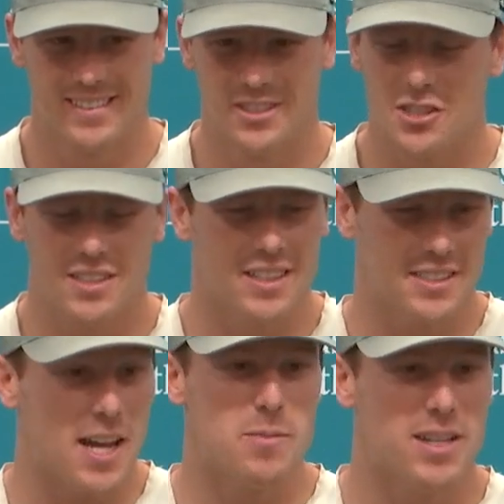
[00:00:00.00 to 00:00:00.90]
just the
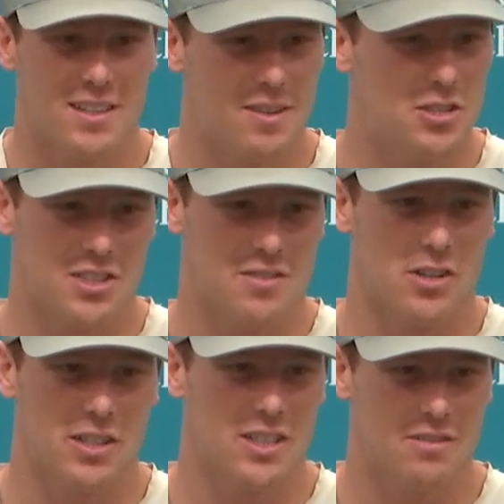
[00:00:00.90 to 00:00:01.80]
excitement of just
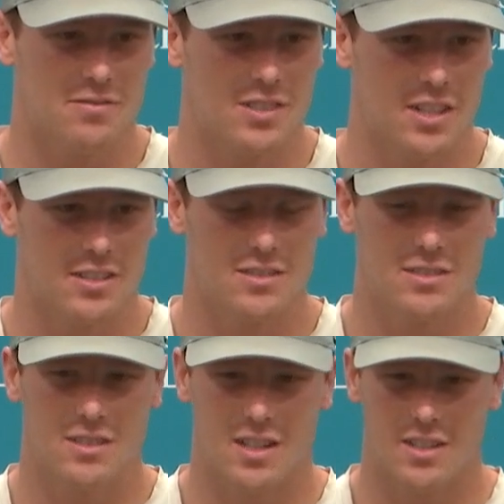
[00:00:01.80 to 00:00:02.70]
converting on
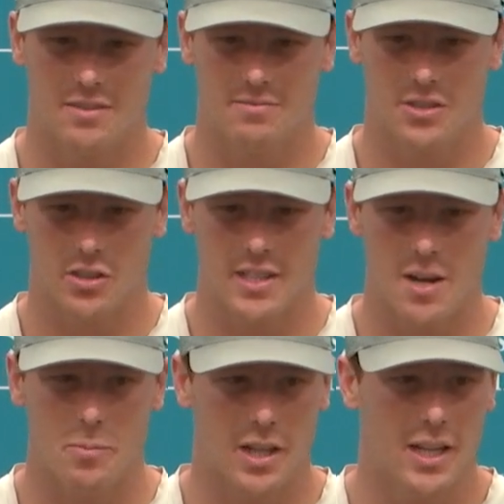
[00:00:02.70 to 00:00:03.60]
a third
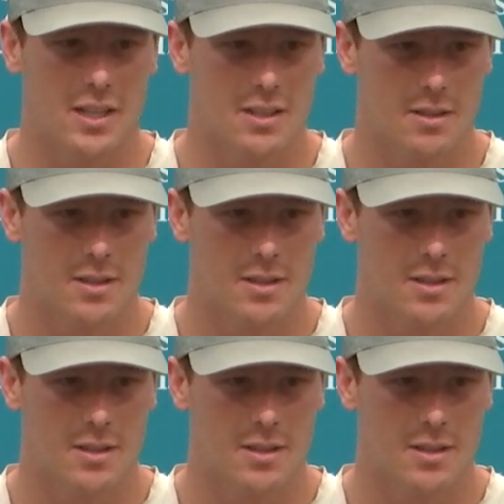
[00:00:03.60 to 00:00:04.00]
down play.